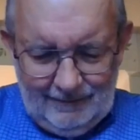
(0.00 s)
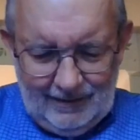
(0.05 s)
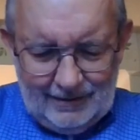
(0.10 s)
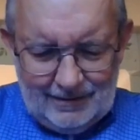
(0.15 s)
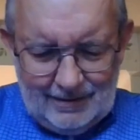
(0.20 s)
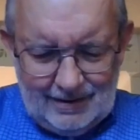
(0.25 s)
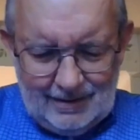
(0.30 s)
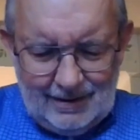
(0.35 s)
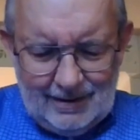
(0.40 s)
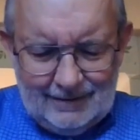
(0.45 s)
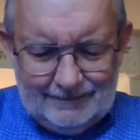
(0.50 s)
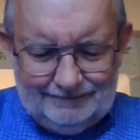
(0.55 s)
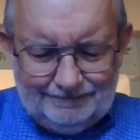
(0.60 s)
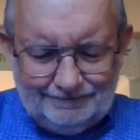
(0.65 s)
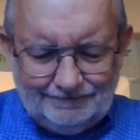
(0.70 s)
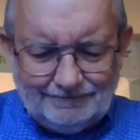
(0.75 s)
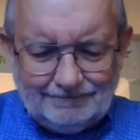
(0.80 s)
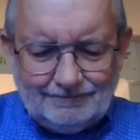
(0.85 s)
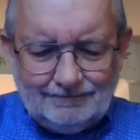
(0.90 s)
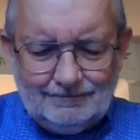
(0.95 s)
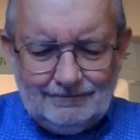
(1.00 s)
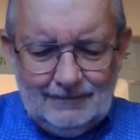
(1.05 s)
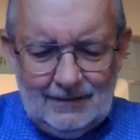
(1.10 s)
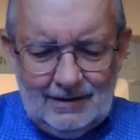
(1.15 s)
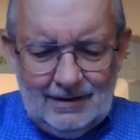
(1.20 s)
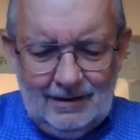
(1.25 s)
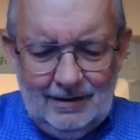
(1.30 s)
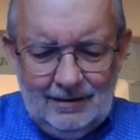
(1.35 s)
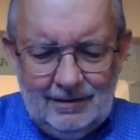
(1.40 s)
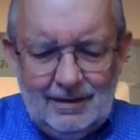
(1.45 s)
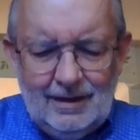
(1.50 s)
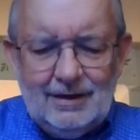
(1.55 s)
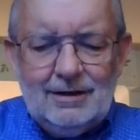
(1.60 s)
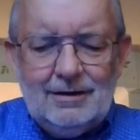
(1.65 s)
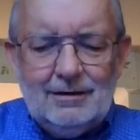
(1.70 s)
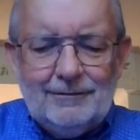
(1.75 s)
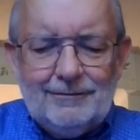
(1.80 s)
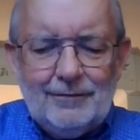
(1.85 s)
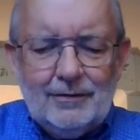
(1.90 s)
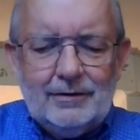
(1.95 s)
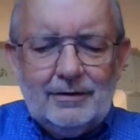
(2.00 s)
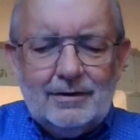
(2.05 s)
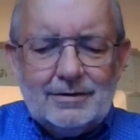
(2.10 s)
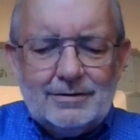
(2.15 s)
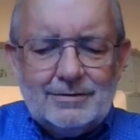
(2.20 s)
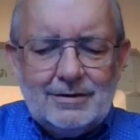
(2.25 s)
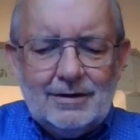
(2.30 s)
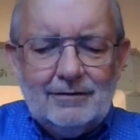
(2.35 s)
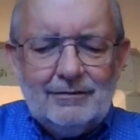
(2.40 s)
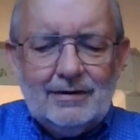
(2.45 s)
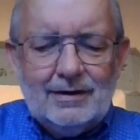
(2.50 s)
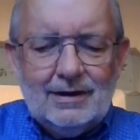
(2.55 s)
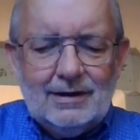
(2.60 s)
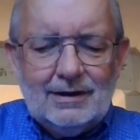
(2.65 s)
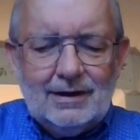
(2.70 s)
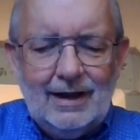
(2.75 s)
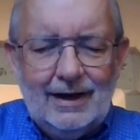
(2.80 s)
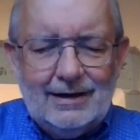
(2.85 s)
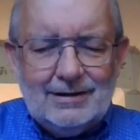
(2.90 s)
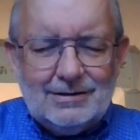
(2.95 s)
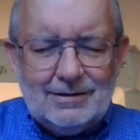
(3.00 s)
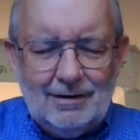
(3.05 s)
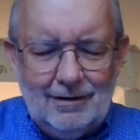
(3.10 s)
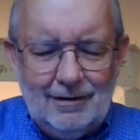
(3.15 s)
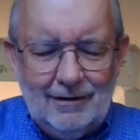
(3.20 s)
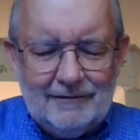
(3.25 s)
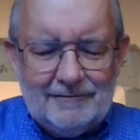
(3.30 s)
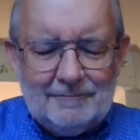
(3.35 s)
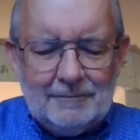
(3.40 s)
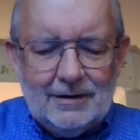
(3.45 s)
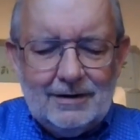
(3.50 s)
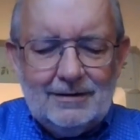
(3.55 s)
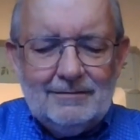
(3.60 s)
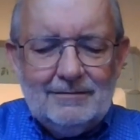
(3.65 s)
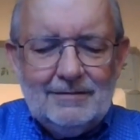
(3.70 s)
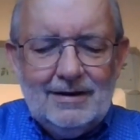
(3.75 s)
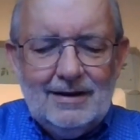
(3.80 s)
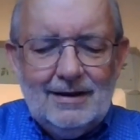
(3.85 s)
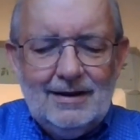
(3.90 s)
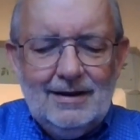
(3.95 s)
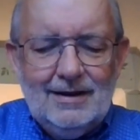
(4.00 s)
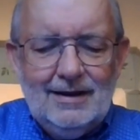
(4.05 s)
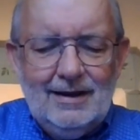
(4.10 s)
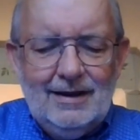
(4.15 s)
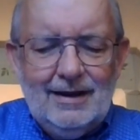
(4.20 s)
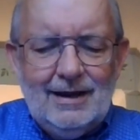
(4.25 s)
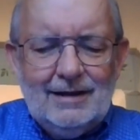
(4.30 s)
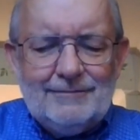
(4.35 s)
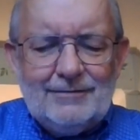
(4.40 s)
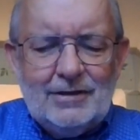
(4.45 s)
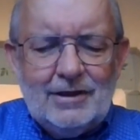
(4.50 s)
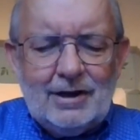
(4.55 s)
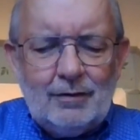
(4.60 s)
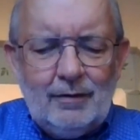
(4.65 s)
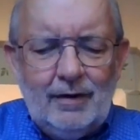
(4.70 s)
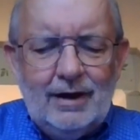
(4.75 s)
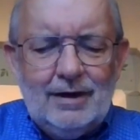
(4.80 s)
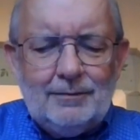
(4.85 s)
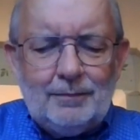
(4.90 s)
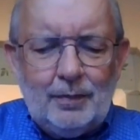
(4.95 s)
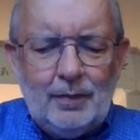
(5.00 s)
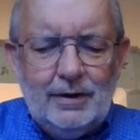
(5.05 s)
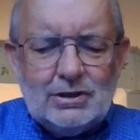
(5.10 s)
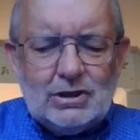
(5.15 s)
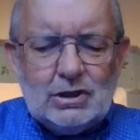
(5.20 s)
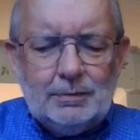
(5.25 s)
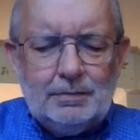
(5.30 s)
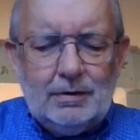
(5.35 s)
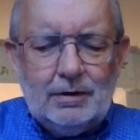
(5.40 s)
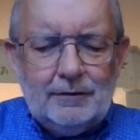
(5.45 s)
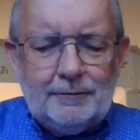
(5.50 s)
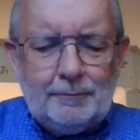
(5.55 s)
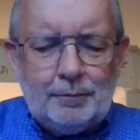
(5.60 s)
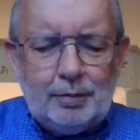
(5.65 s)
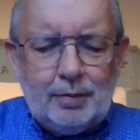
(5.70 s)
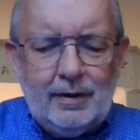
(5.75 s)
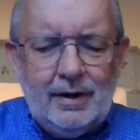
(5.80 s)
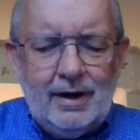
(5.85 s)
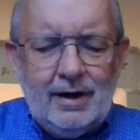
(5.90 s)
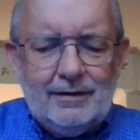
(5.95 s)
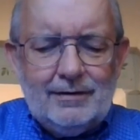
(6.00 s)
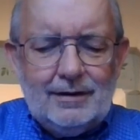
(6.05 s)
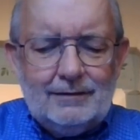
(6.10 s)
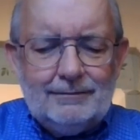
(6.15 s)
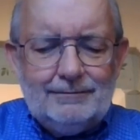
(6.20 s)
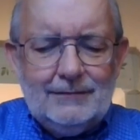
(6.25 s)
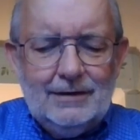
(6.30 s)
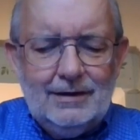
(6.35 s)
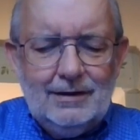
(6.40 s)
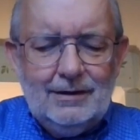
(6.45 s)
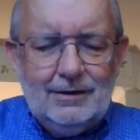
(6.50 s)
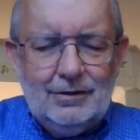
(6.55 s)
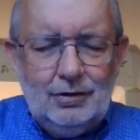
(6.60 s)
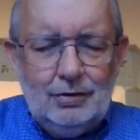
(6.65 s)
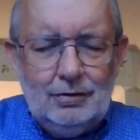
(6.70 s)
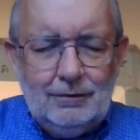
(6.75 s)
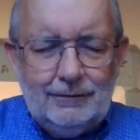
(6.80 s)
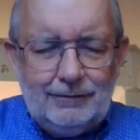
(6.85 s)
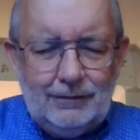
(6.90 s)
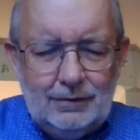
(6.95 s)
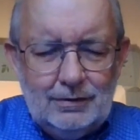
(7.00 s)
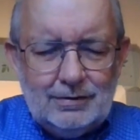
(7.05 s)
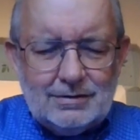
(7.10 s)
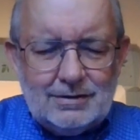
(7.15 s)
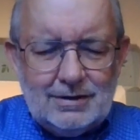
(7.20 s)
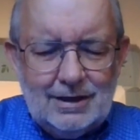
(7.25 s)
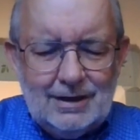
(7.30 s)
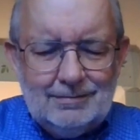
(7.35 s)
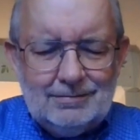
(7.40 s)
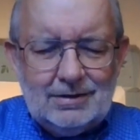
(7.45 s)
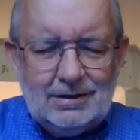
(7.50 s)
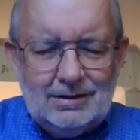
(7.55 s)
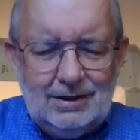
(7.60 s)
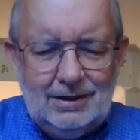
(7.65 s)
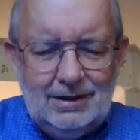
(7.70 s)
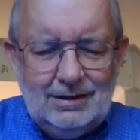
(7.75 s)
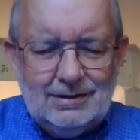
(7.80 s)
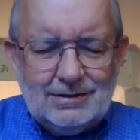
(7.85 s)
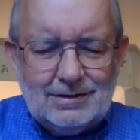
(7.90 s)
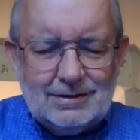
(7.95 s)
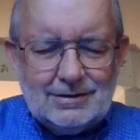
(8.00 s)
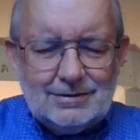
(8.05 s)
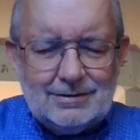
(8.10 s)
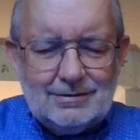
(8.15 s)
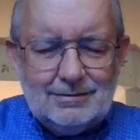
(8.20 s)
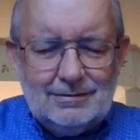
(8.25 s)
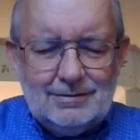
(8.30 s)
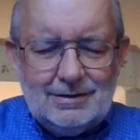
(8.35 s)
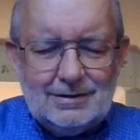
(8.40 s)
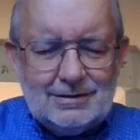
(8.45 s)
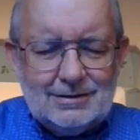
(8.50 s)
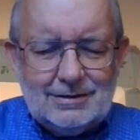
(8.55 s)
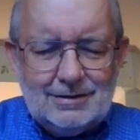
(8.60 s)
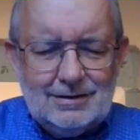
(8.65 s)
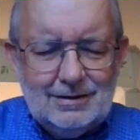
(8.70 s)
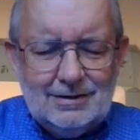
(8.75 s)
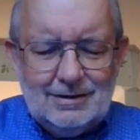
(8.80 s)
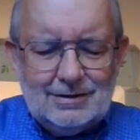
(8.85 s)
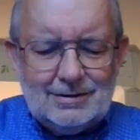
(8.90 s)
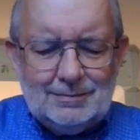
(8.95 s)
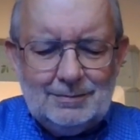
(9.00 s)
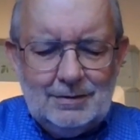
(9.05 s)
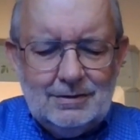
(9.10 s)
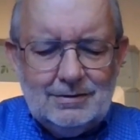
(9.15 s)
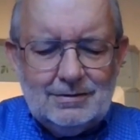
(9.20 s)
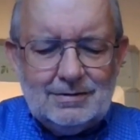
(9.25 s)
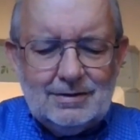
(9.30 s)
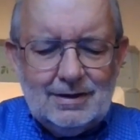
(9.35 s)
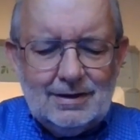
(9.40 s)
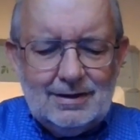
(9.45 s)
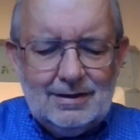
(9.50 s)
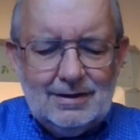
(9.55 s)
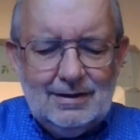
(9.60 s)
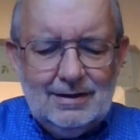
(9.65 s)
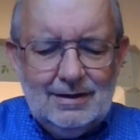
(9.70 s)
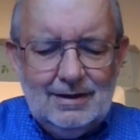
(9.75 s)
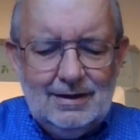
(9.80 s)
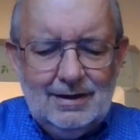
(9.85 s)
Father God, thank you for your servant Elisha Hoffman and for the great principle of prayer that you have used him to teach us through this, this music.